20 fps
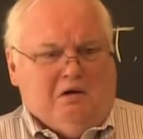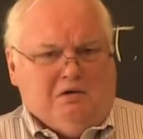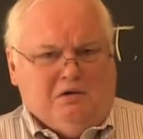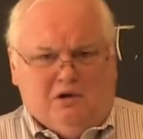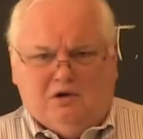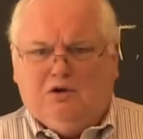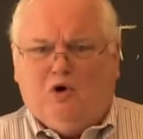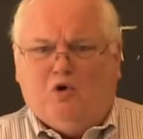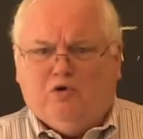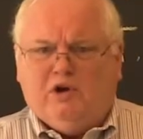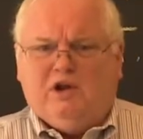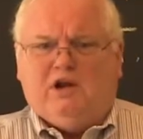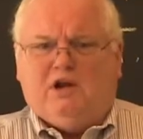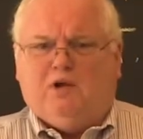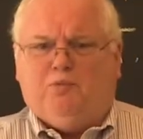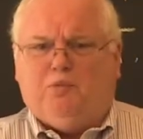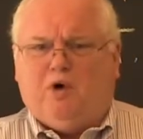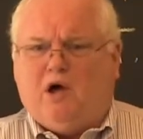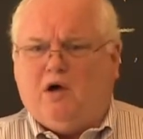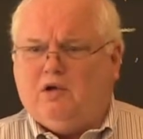you don't need
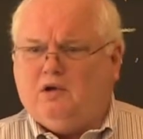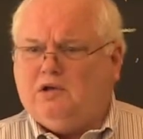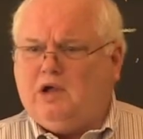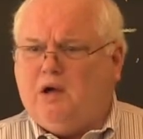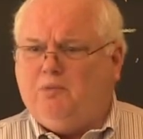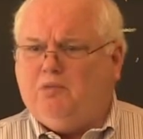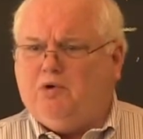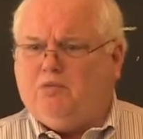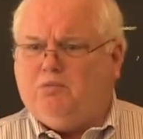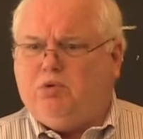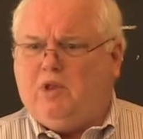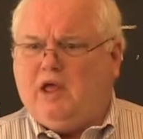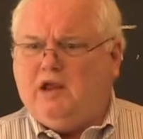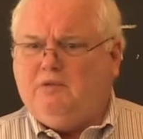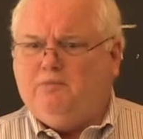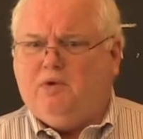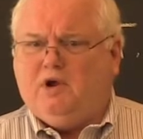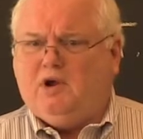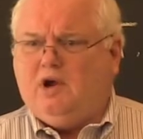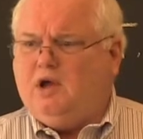a doubler
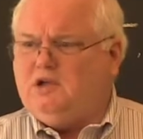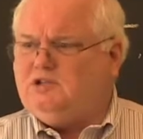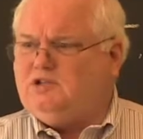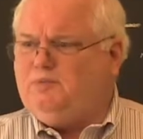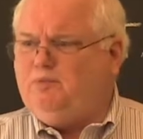plate because